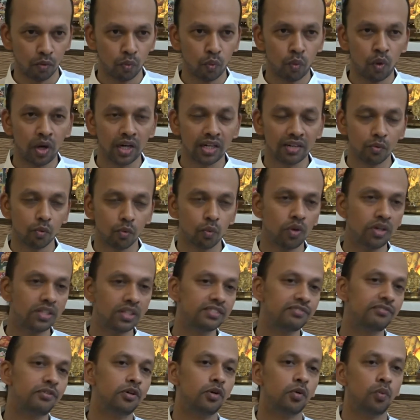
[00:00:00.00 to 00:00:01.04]
What
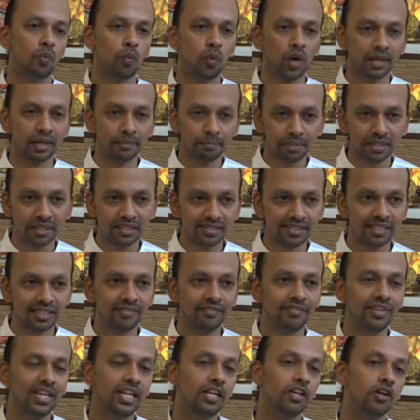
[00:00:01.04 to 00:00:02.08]
works for one
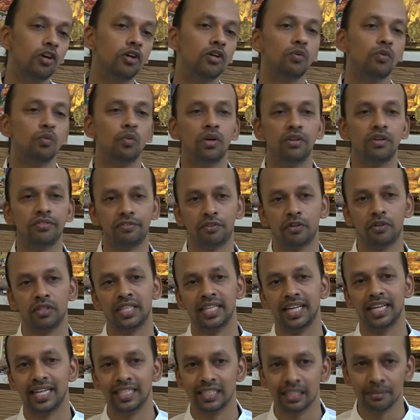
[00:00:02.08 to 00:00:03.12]
person will not work for
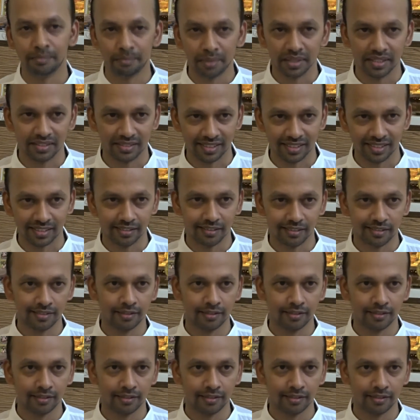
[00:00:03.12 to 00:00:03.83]
the other person.